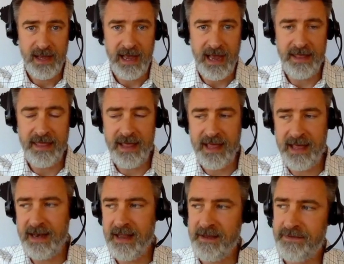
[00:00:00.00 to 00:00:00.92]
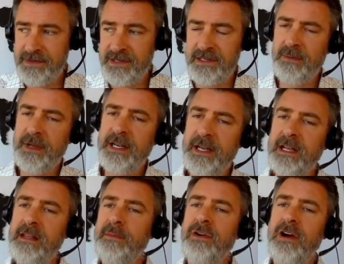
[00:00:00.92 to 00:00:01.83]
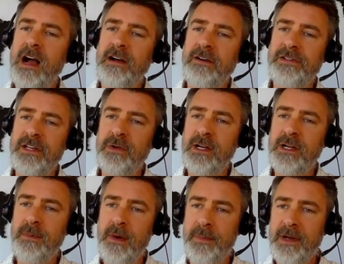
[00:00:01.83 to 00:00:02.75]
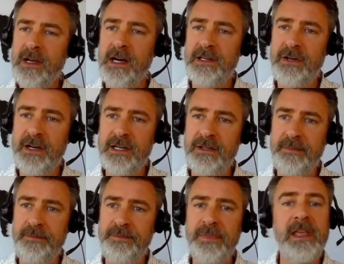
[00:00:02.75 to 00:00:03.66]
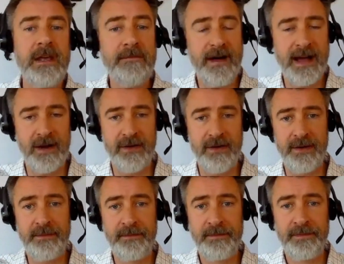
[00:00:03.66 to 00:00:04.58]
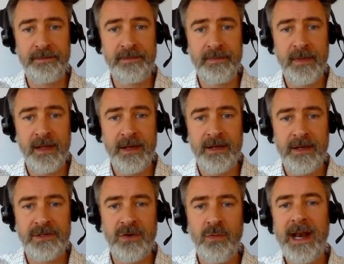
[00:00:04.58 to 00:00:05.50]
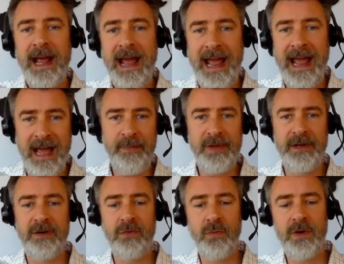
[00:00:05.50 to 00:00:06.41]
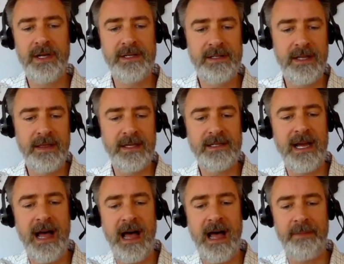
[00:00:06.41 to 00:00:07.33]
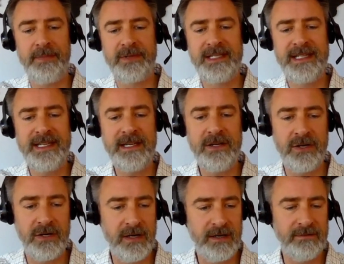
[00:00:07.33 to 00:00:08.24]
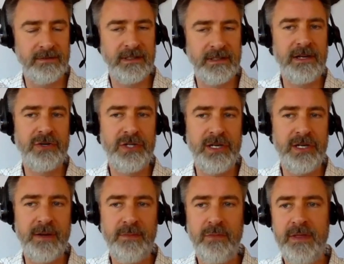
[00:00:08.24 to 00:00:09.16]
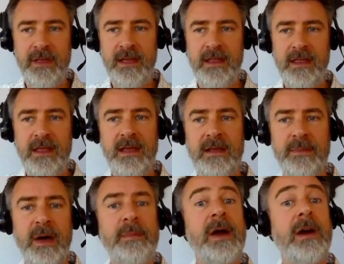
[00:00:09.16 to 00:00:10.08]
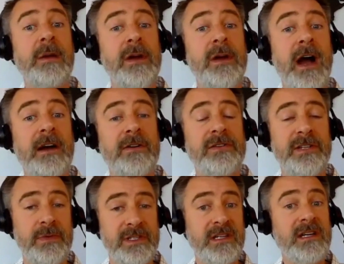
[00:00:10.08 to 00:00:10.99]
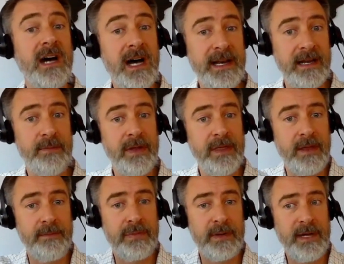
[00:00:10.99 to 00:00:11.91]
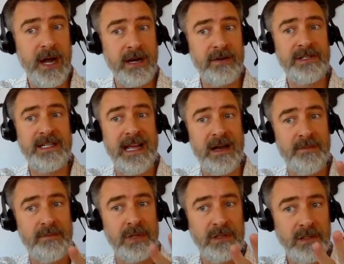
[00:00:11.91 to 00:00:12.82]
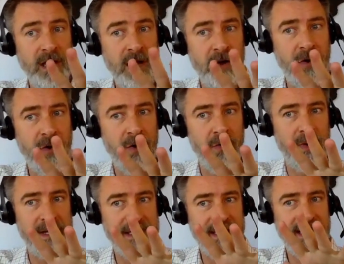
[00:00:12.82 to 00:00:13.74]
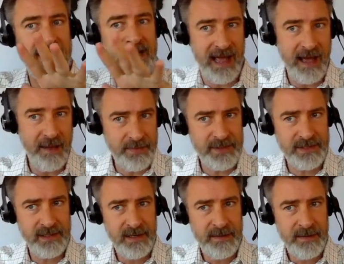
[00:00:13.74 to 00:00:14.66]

And then if somebody in the bureaucracy would come up and contradict him, he'd fire them. So what happened was that the top tier of leadership within the American bureaucracy was gutted, but the bureaucracy down below was kept.